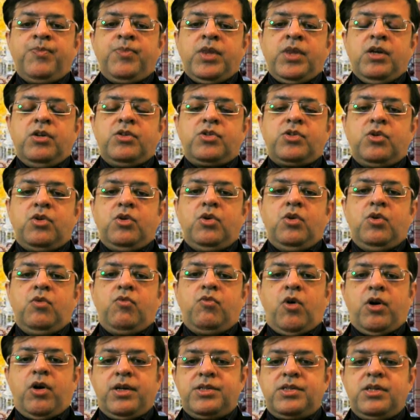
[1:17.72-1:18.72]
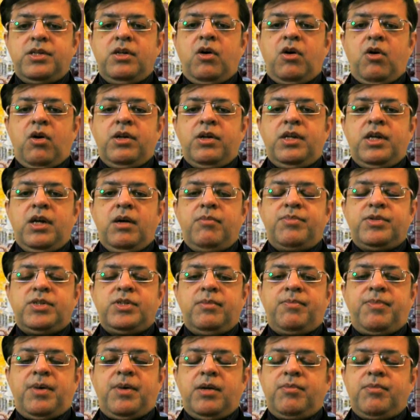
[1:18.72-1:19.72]
So, what is an on-campus
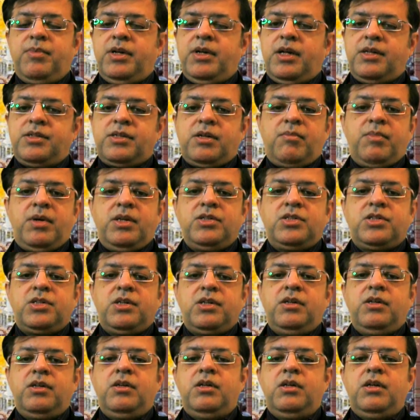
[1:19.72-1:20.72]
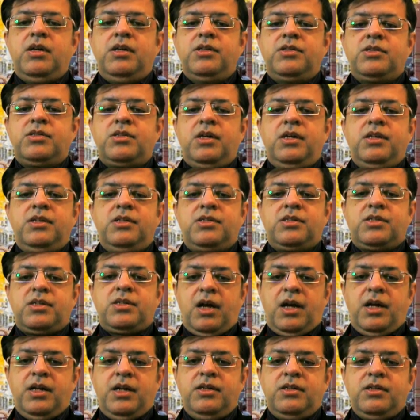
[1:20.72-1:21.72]
apartment? As I mentioned, it's
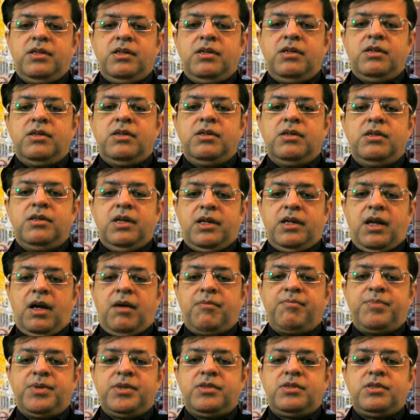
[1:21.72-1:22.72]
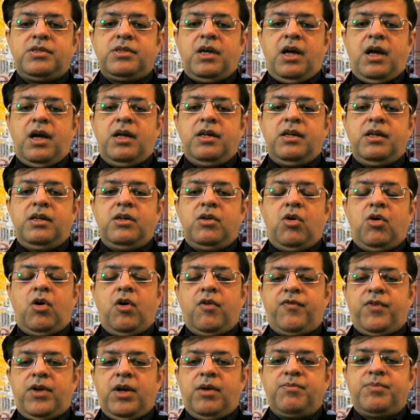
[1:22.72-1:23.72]
inside the campus, and an
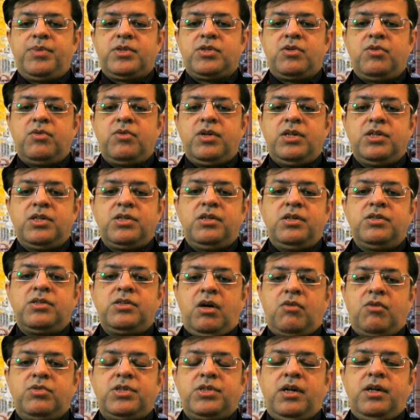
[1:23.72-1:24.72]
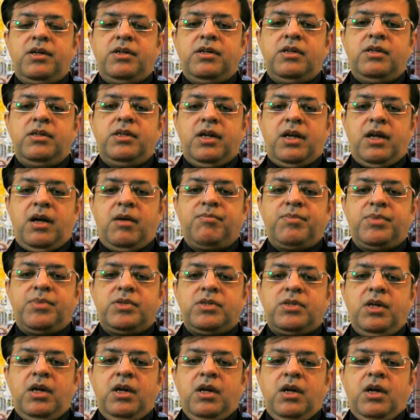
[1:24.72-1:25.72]
off-campus location is outside the
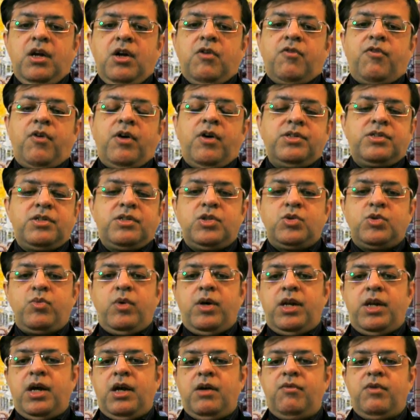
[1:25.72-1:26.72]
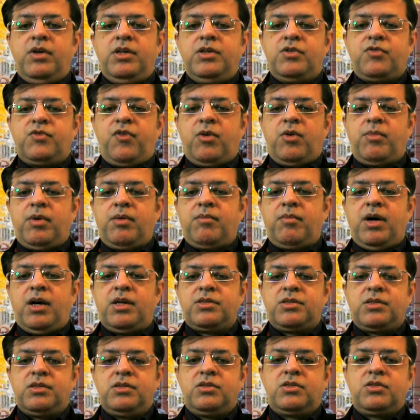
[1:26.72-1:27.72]
campus. For instance, when I went for my
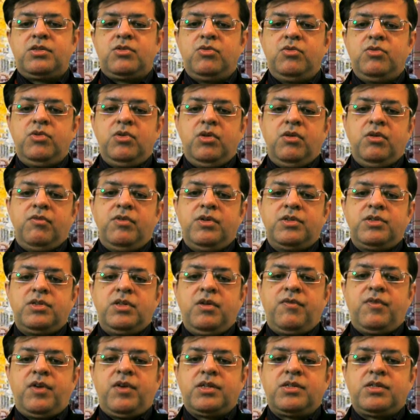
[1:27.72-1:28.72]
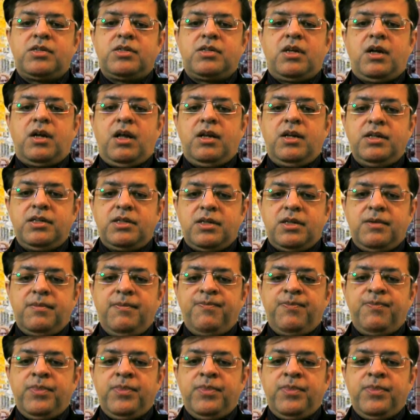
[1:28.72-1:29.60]
master's to University of Texas at Arlington,